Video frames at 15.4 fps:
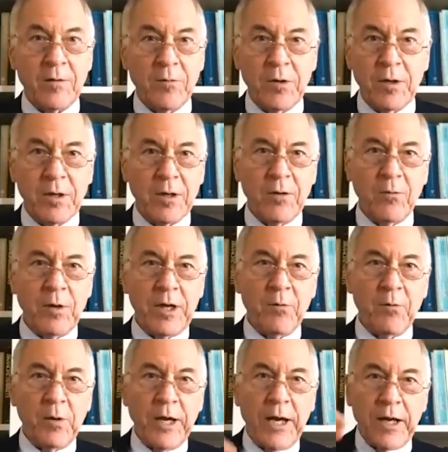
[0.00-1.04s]
We, we,
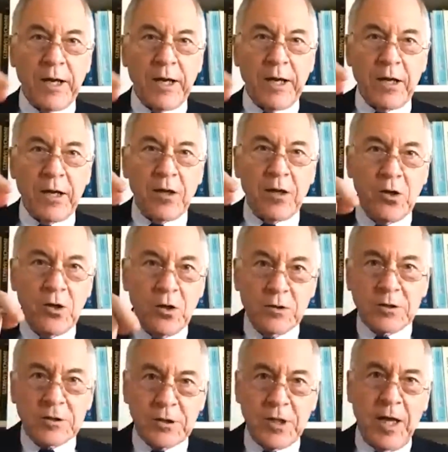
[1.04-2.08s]
we had a huge
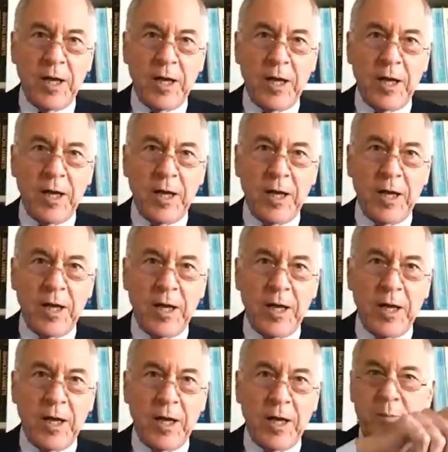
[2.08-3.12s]
slump and
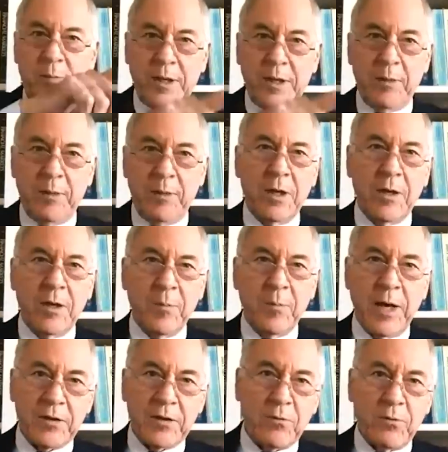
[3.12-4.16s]
boom, it came back.
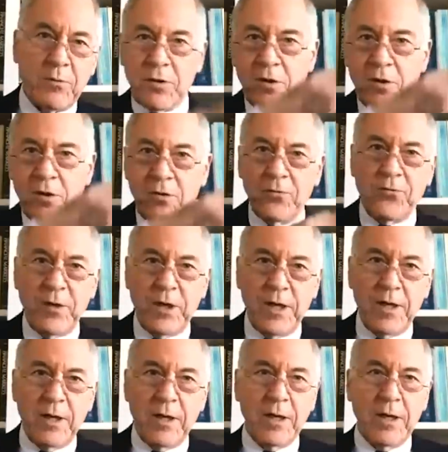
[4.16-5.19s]
There was a huge V
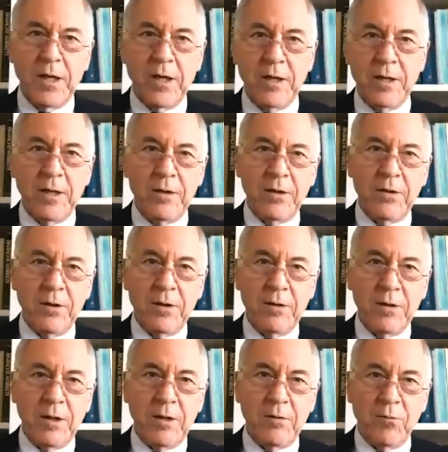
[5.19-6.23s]
in, in, the, in
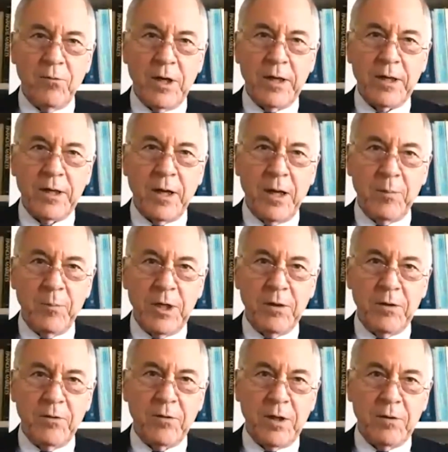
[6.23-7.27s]
the real economy
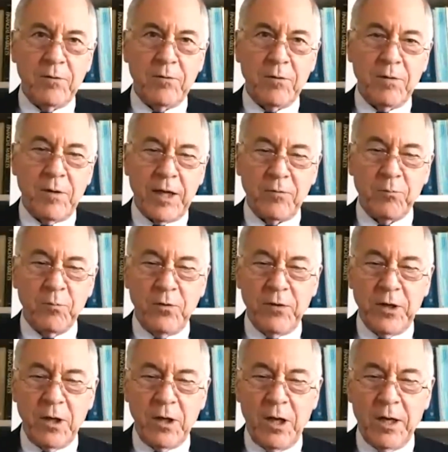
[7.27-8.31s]
and, and, and that's
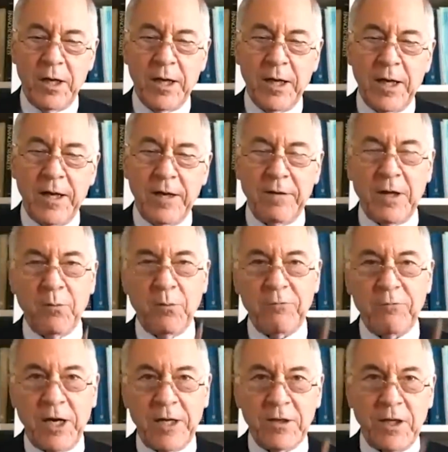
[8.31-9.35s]
moving along. And then
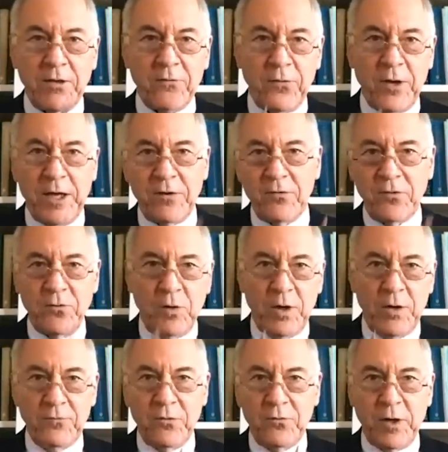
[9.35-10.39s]
we've got the inflation,
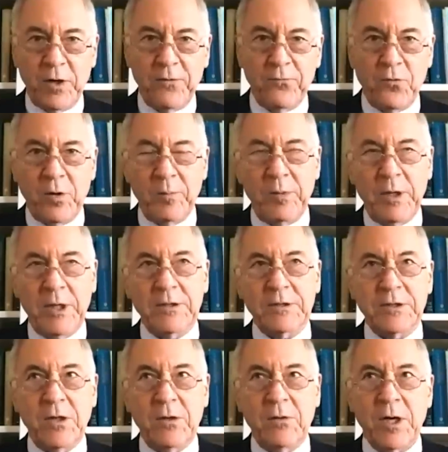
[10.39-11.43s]
12 to 24
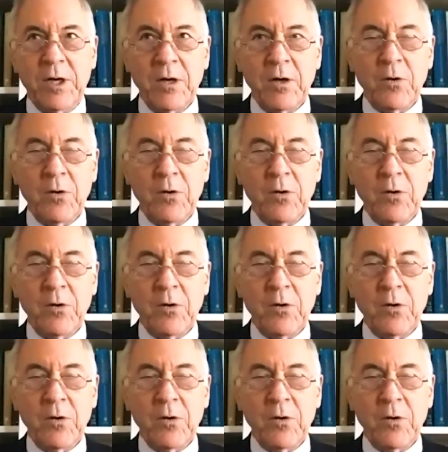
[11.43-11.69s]
months. So